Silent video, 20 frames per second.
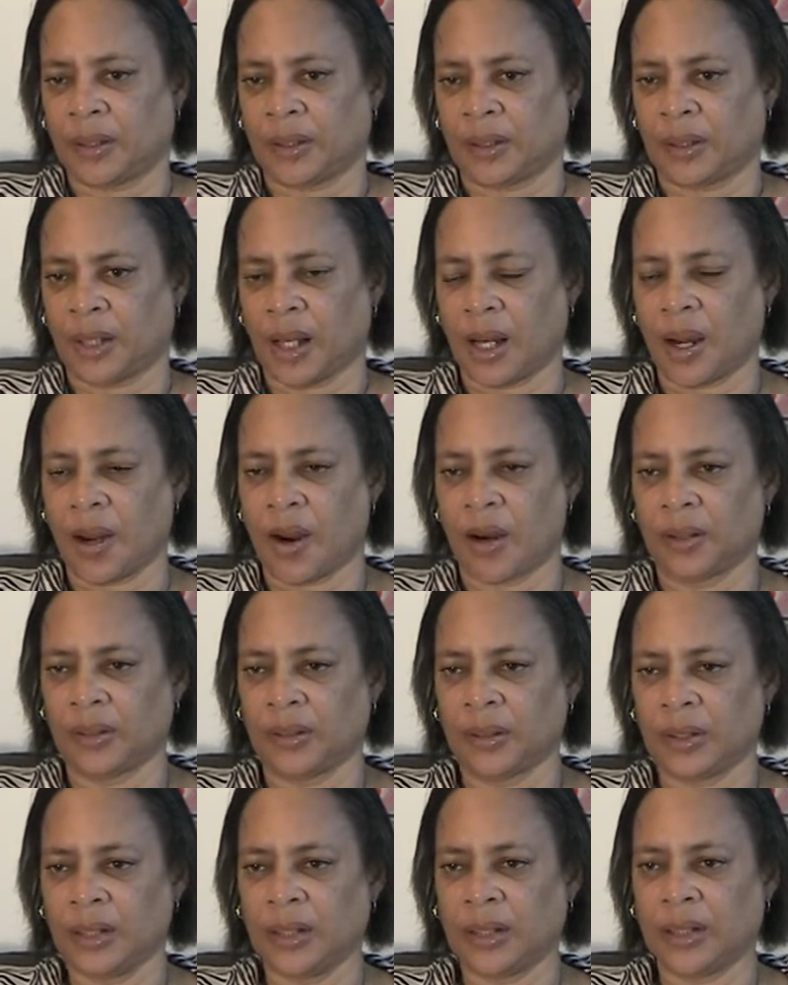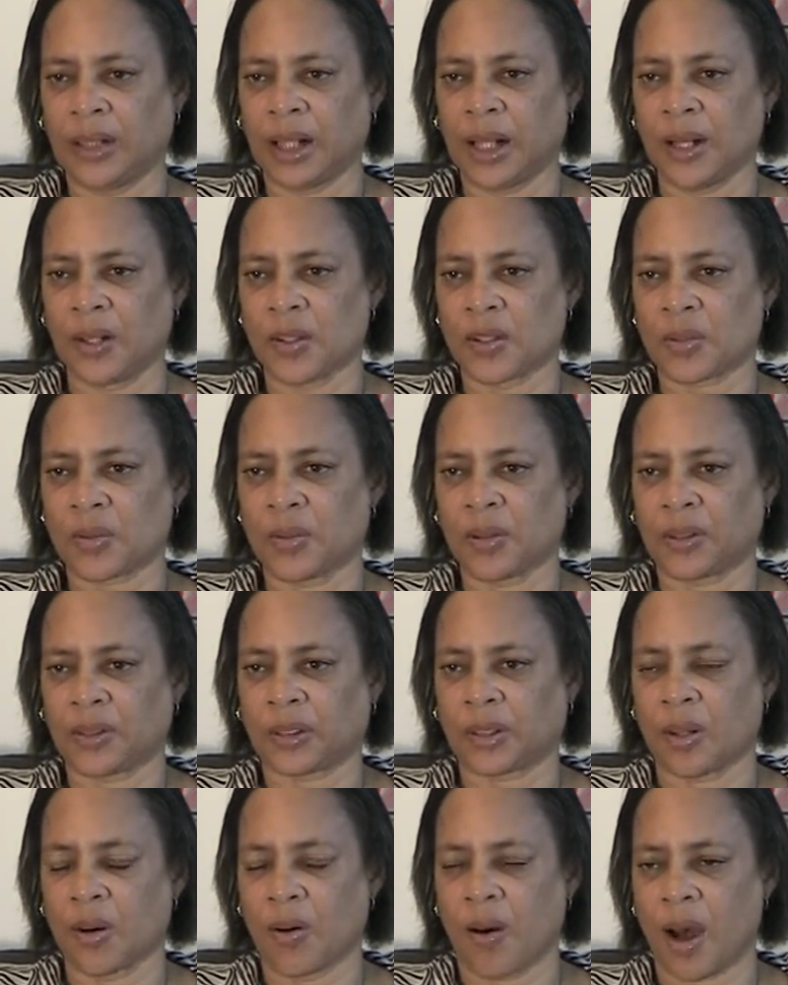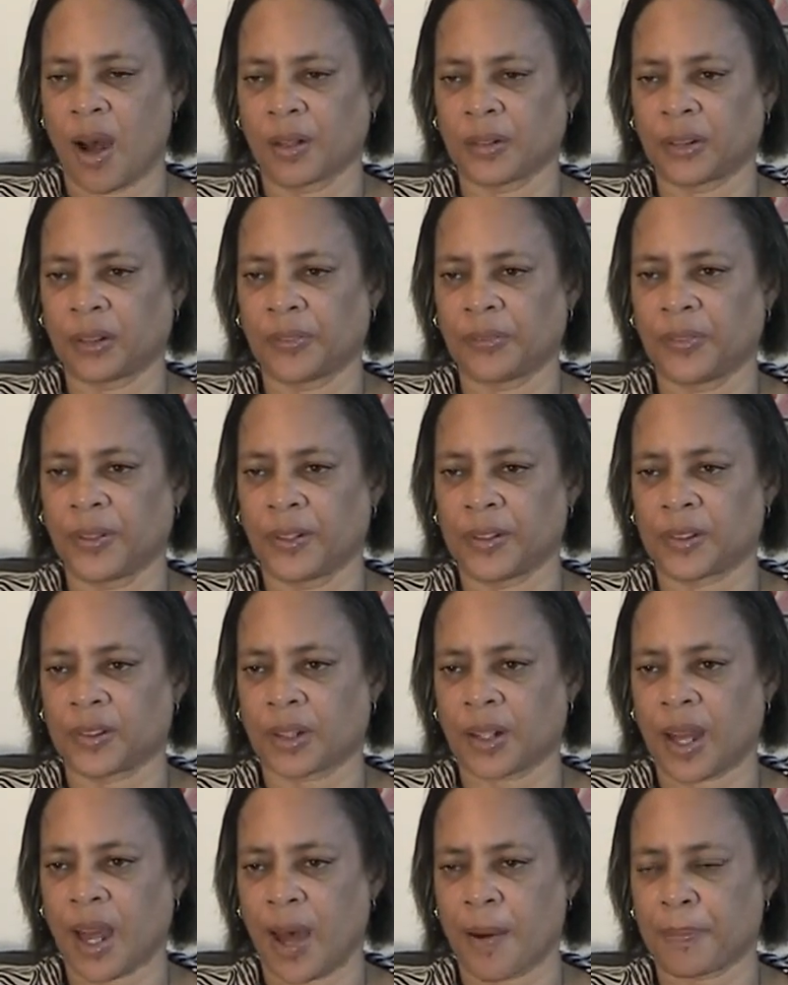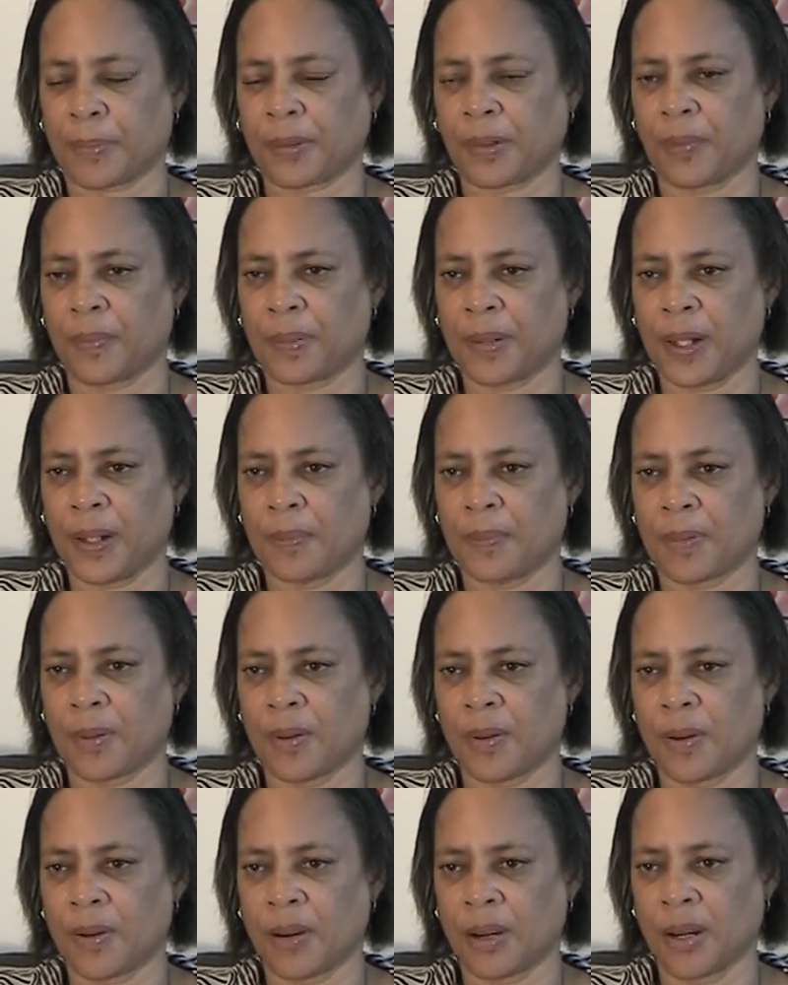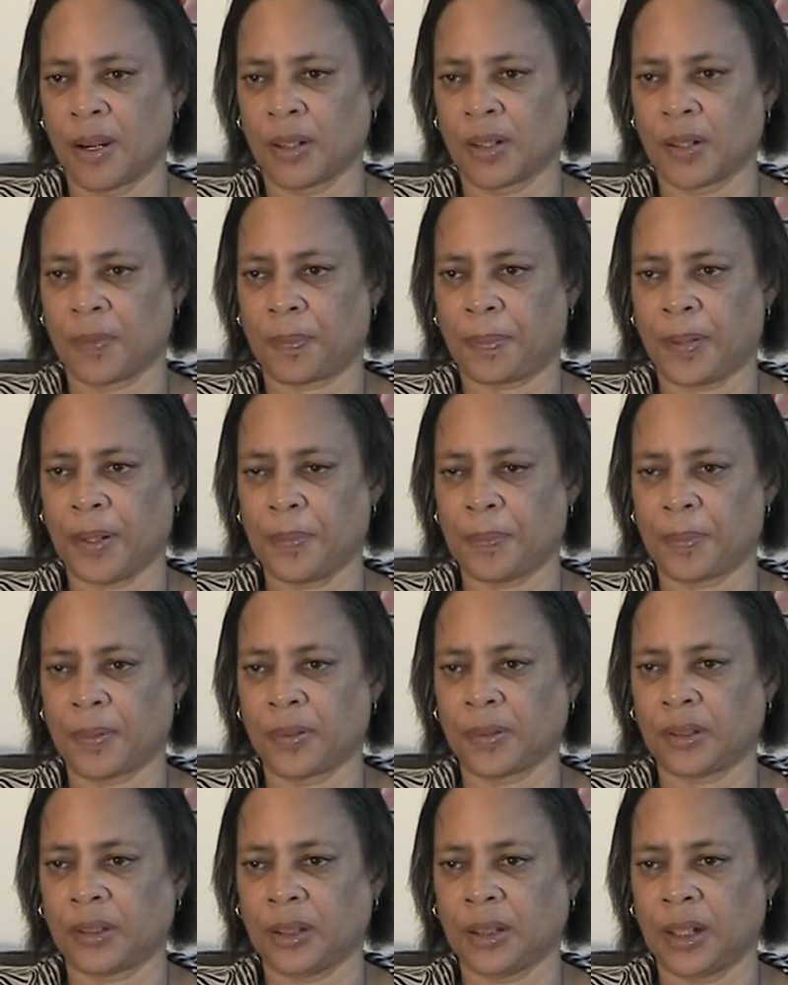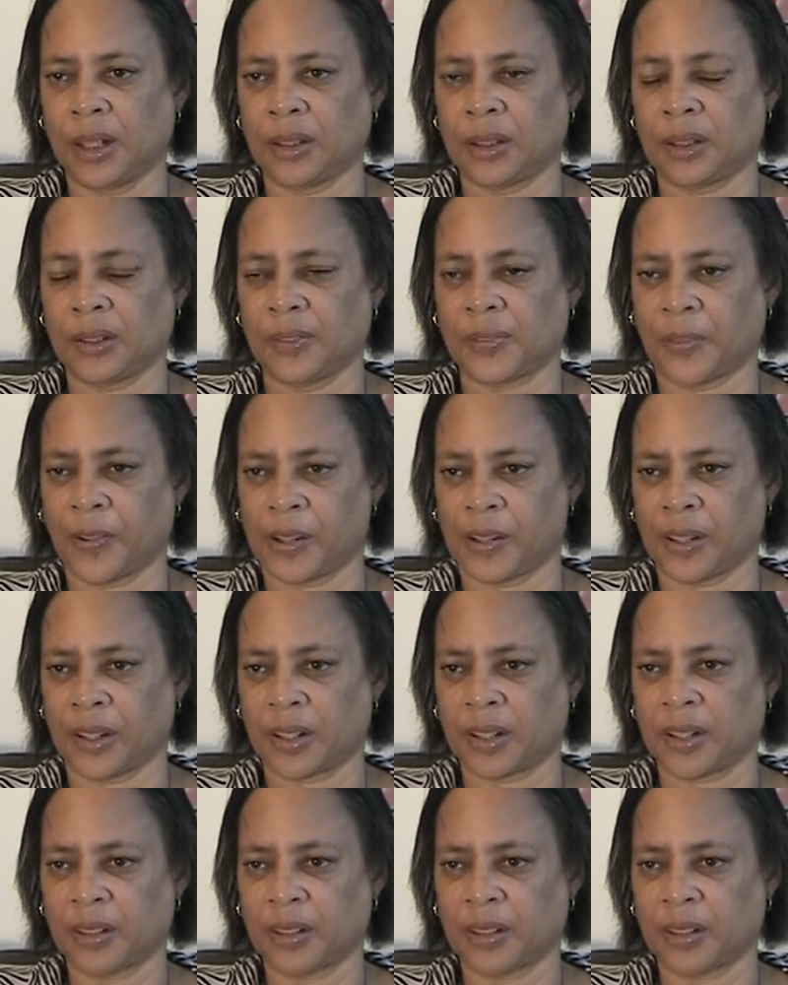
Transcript: They are lead letters which go out to venture capital people or other people to get you funded.